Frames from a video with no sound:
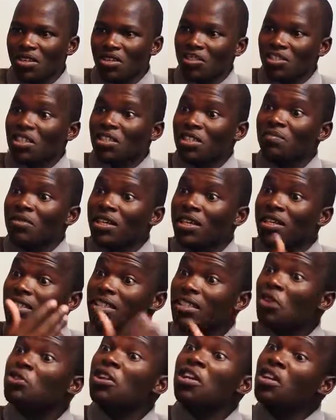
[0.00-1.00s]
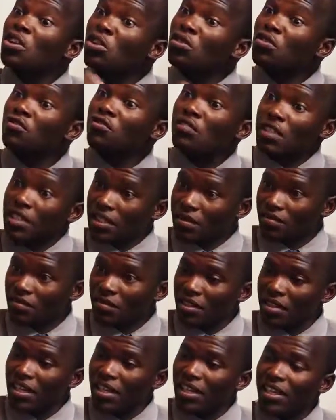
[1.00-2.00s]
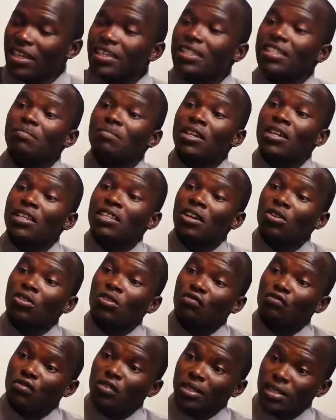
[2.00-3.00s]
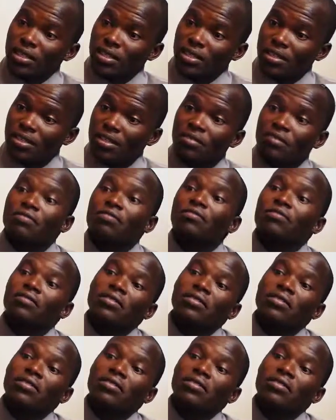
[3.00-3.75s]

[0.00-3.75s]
So it breaks down a lot of fat. In the breakdown of fat, you